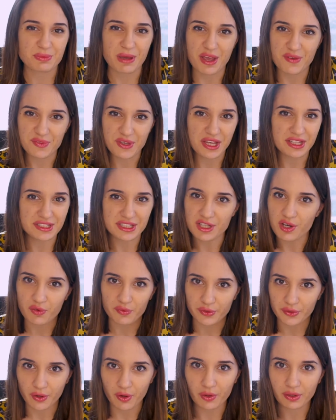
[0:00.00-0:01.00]
pay VAT
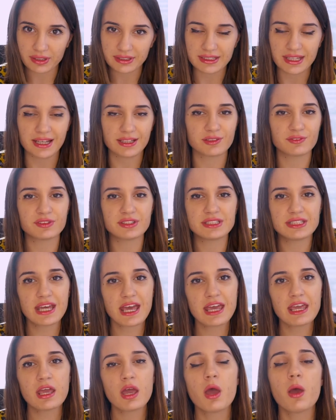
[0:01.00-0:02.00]
overall at the end of the
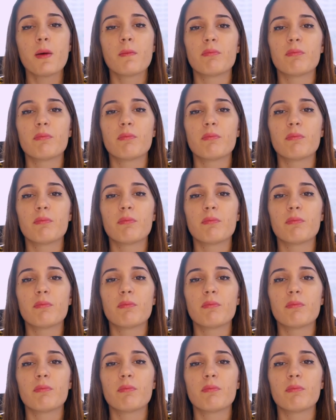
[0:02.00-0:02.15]
day.